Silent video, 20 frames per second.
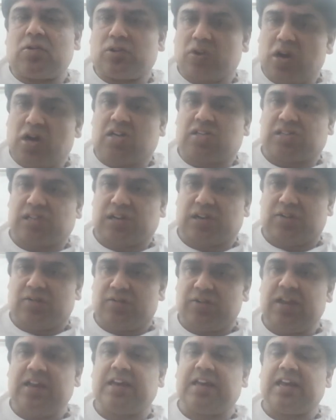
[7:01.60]
nozzle.
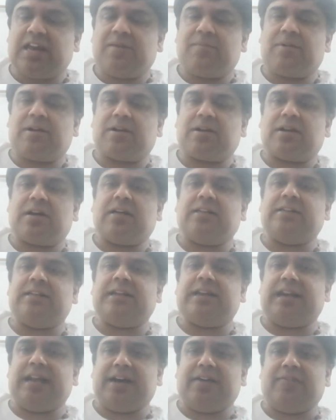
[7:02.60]
We came across
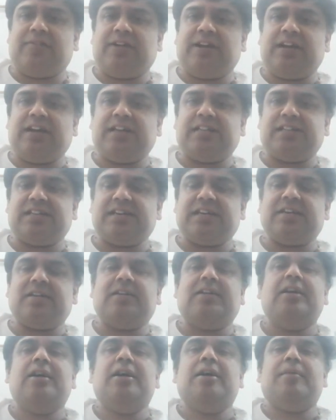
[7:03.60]
the definition,
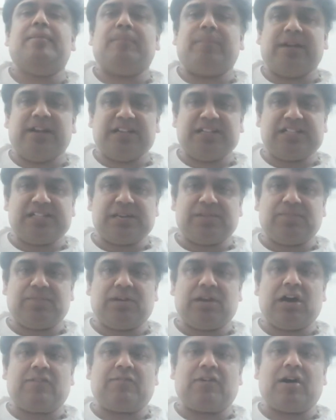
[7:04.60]
principle
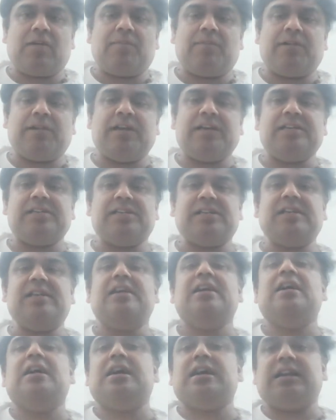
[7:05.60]
of
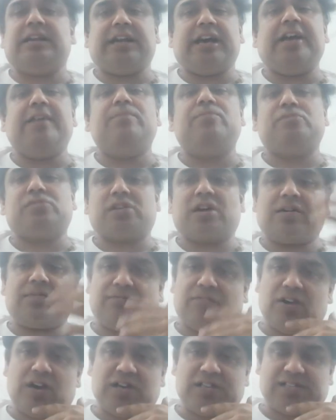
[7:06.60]
operation, types of
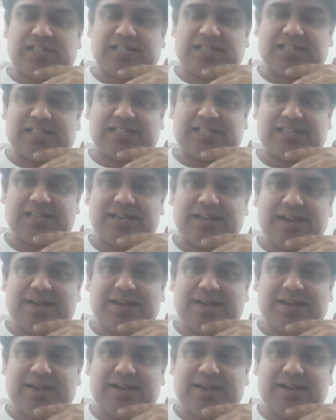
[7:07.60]
nozzles.